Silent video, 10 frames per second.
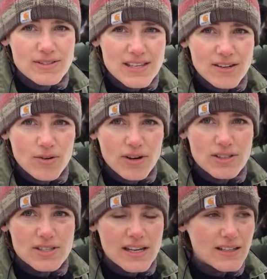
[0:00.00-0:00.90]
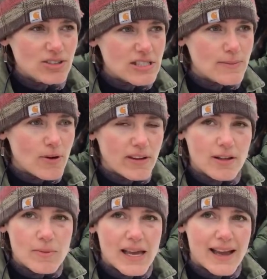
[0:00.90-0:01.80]
seeing a horse, and it just
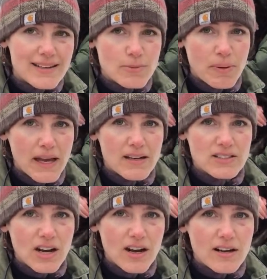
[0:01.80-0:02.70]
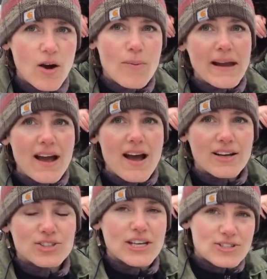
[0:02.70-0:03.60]
killed me. I got to pet a dog. Oh my
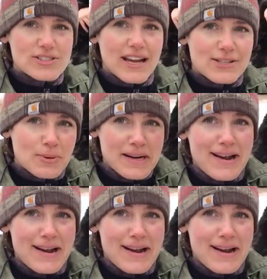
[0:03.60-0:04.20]
gosh, I just got $20.